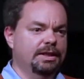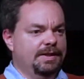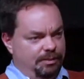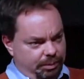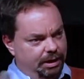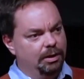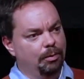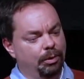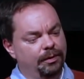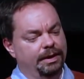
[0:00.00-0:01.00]
It's a big
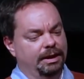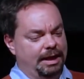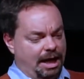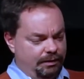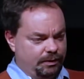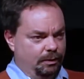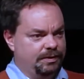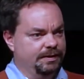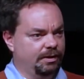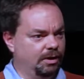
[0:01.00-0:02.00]
global thing, and now, of
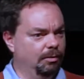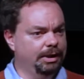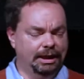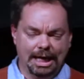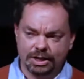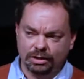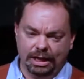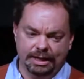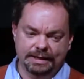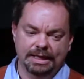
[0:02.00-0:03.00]
course, these are all being
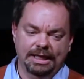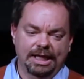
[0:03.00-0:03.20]
nationalized.